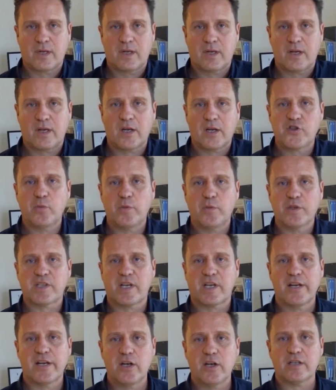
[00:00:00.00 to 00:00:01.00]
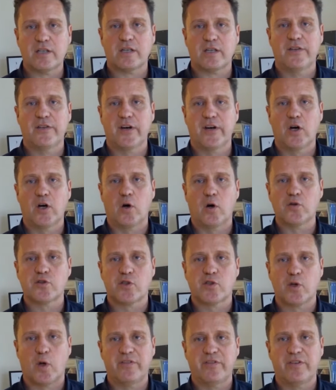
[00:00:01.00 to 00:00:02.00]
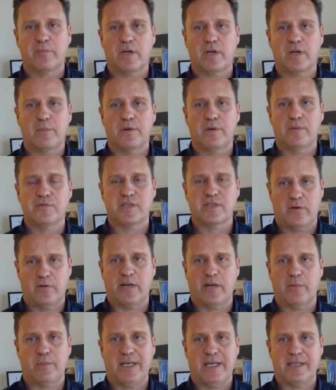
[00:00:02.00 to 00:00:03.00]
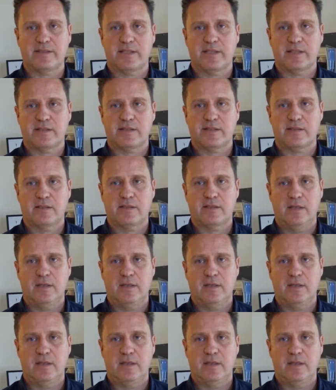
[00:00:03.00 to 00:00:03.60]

Consumers cannot on their own solve the problems around plastics.